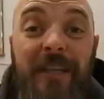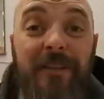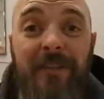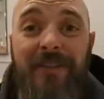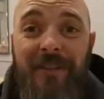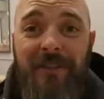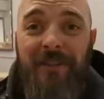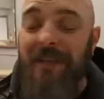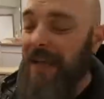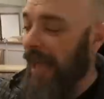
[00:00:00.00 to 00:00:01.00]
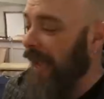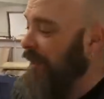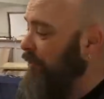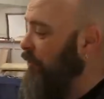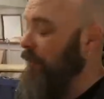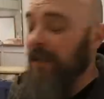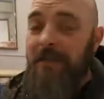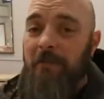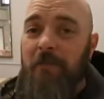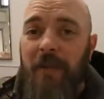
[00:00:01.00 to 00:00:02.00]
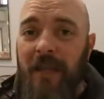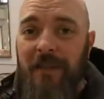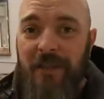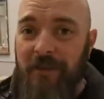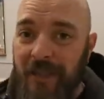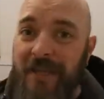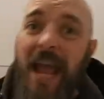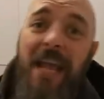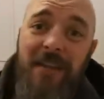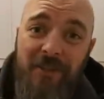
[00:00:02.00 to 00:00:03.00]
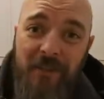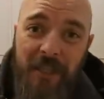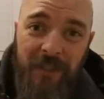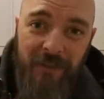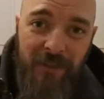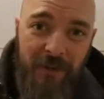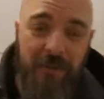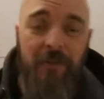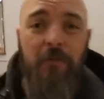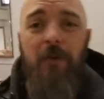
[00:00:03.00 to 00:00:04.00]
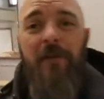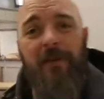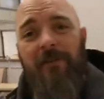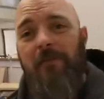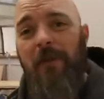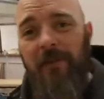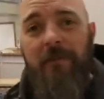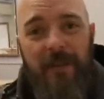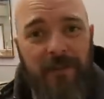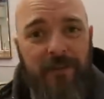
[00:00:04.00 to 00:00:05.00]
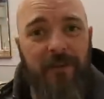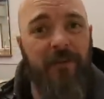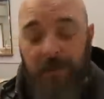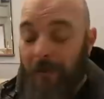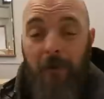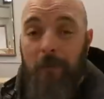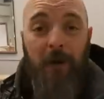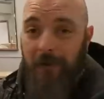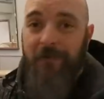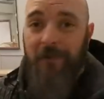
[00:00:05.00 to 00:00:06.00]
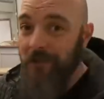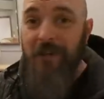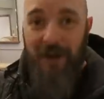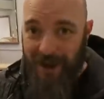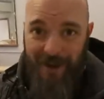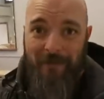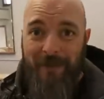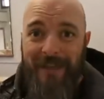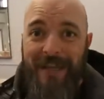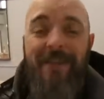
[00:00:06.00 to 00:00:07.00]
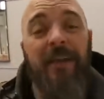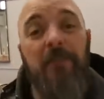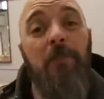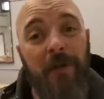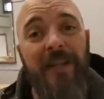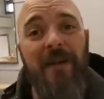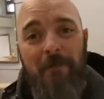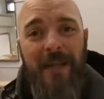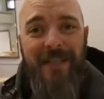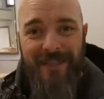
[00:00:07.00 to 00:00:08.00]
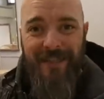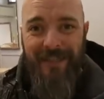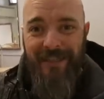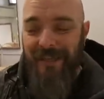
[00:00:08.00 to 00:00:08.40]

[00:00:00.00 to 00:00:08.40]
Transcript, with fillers: get to distill, and you get to blend, and you get to age things, and you get to do weird experiments, and it's all part of your job. That's pretty amazing.